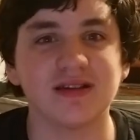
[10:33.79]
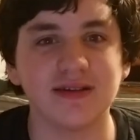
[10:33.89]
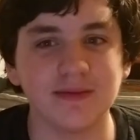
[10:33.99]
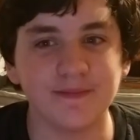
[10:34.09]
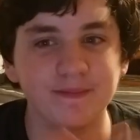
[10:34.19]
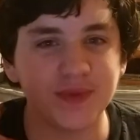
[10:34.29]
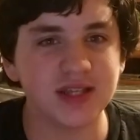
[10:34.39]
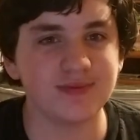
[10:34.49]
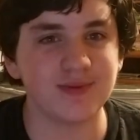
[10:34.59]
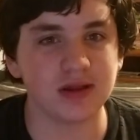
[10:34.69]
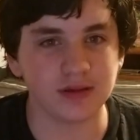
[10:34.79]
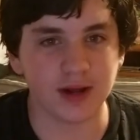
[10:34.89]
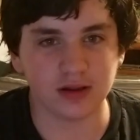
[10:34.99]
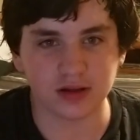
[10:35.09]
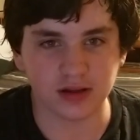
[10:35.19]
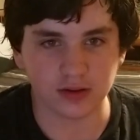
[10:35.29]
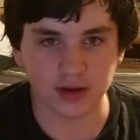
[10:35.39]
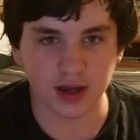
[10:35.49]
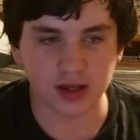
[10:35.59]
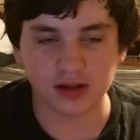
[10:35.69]
So, that's basically my list,
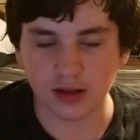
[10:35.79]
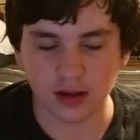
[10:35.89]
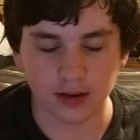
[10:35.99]
though, guys.